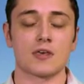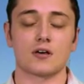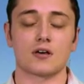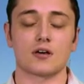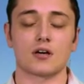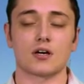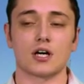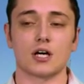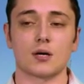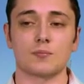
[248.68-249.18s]

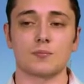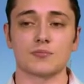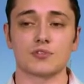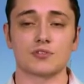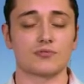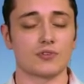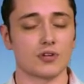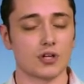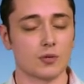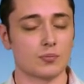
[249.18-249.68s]
It's
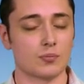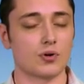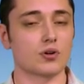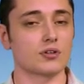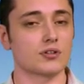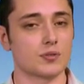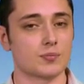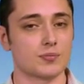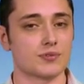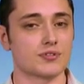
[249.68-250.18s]
very
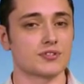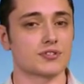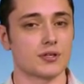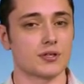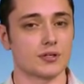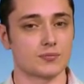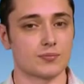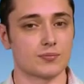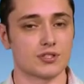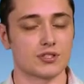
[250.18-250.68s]
important to
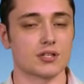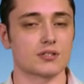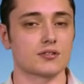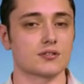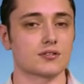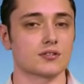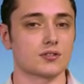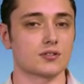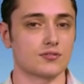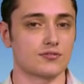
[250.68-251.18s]
protect
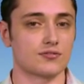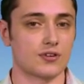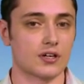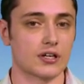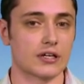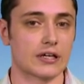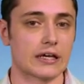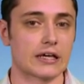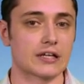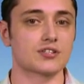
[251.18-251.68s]
yourself
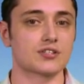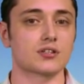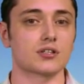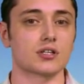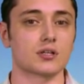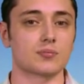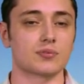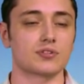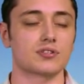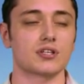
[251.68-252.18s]

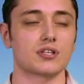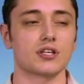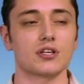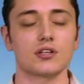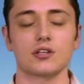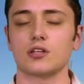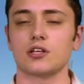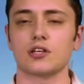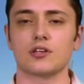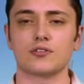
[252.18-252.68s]
financially,
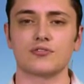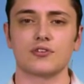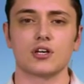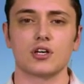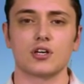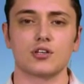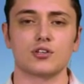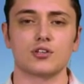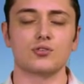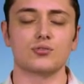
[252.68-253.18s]
particularly if
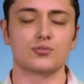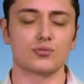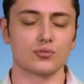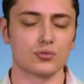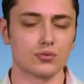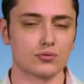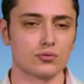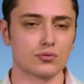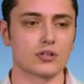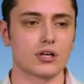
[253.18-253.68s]
you
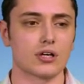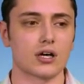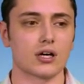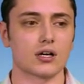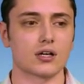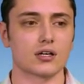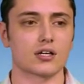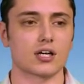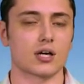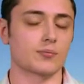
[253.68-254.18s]
do
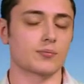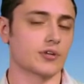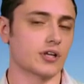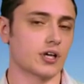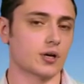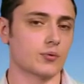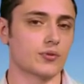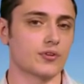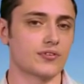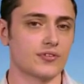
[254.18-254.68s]
come
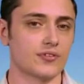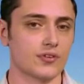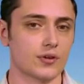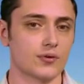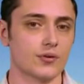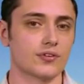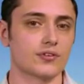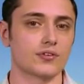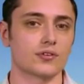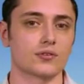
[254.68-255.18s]
down with a
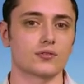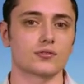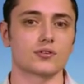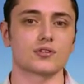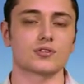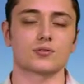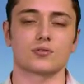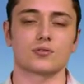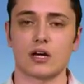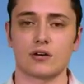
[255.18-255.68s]
serious
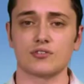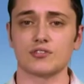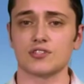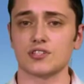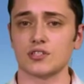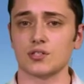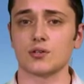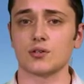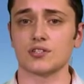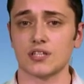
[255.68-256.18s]
illness or have a
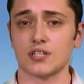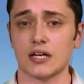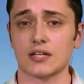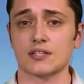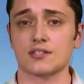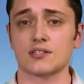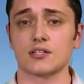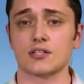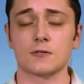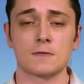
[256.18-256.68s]
serious
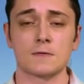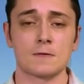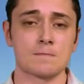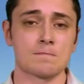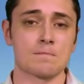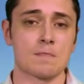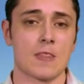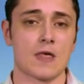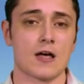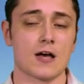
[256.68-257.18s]
accident
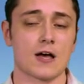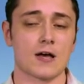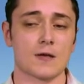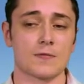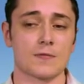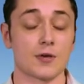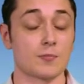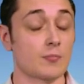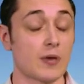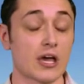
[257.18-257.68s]

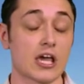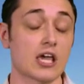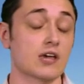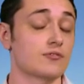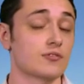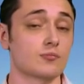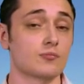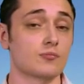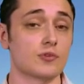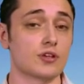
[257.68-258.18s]
that may
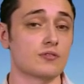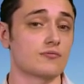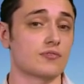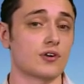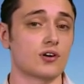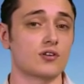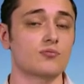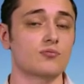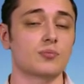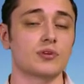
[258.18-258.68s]
even
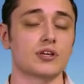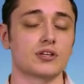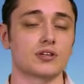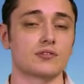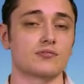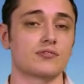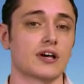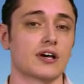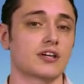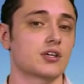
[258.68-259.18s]
involve being
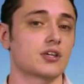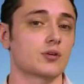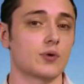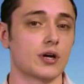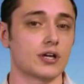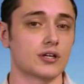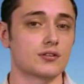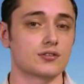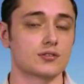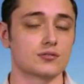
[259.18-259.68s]

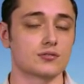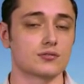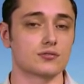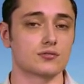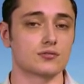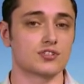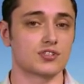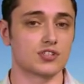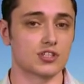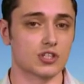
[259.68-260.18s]
evacuated to
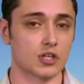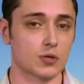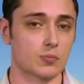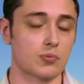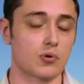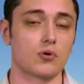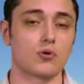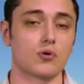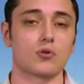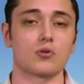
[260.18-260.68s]

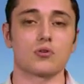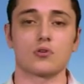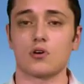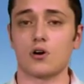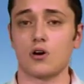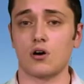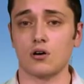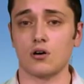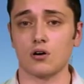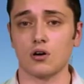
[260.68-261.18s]
Singapore or
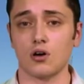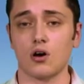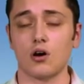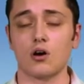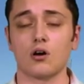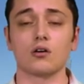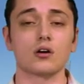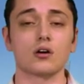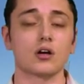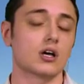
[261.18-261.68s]
Hong
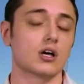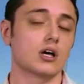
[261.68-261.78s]
Kong,